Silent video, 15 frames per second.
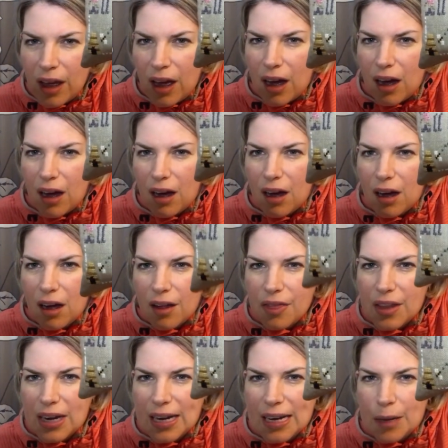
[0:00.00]
are the
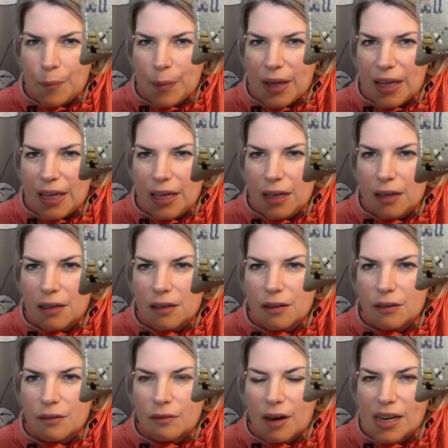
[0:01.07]
little bee
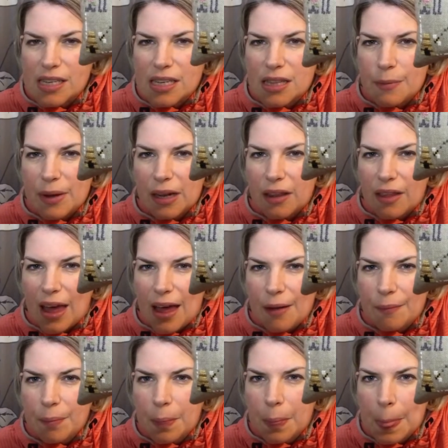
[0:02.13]
right in the middle there,
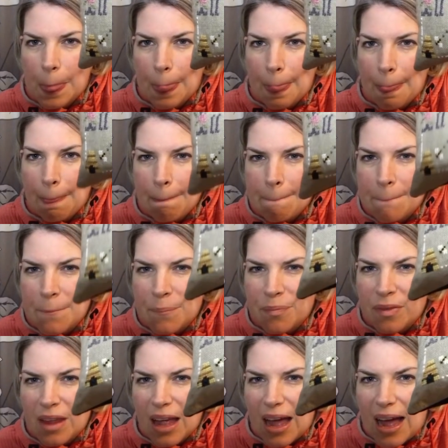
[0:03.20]

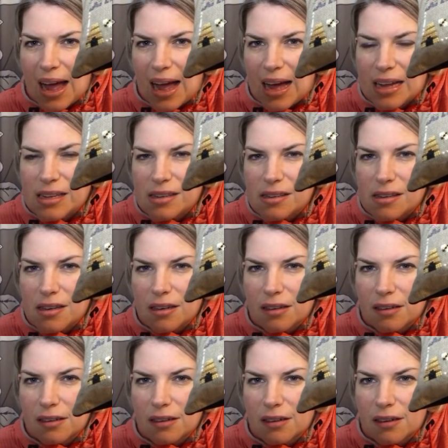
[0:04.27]
and
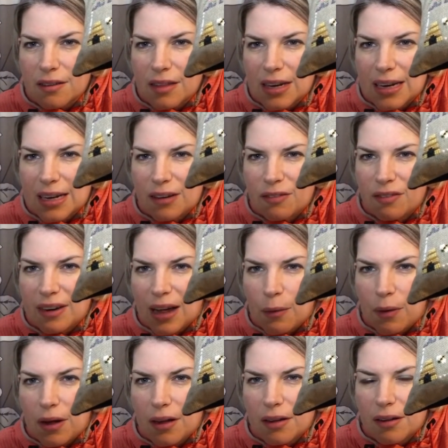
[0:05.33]
the little
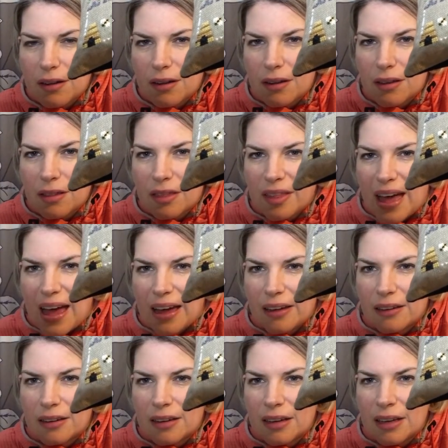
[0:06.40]
flower there.
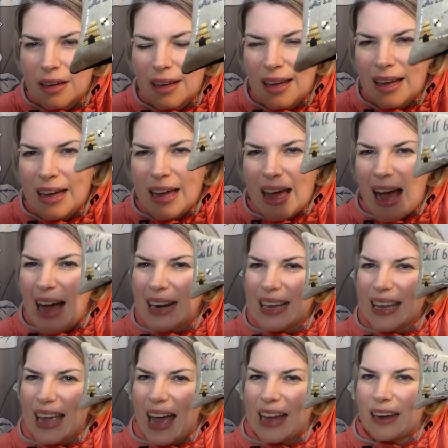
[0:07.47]
And
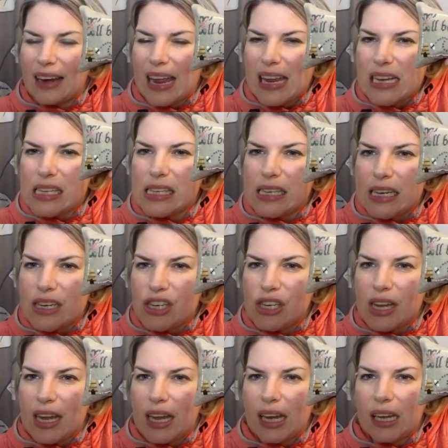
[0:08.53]
again, it's stitched
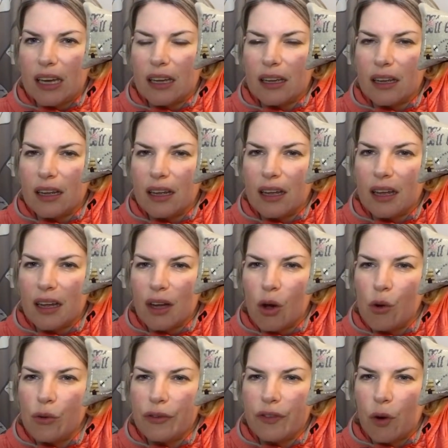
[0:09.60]
in
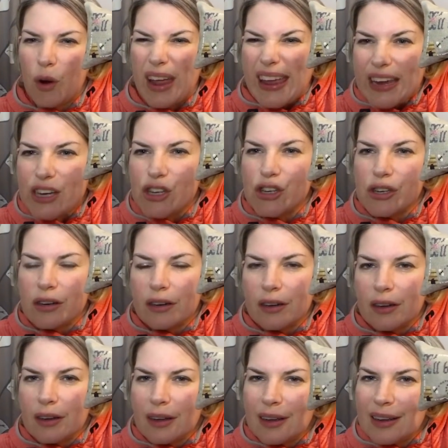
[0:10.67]
called for ish.
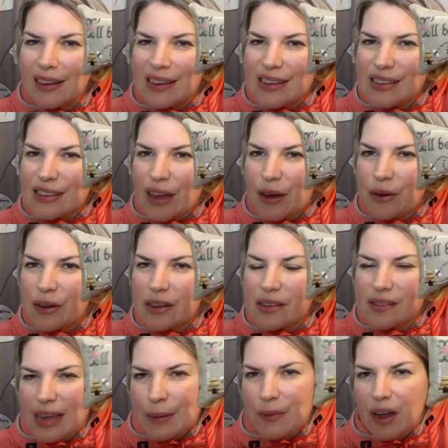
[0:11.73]
So
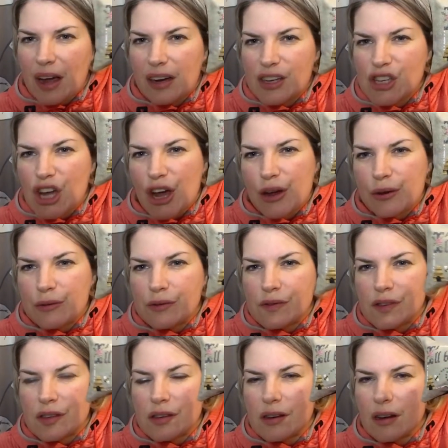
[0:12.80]
same colour tones,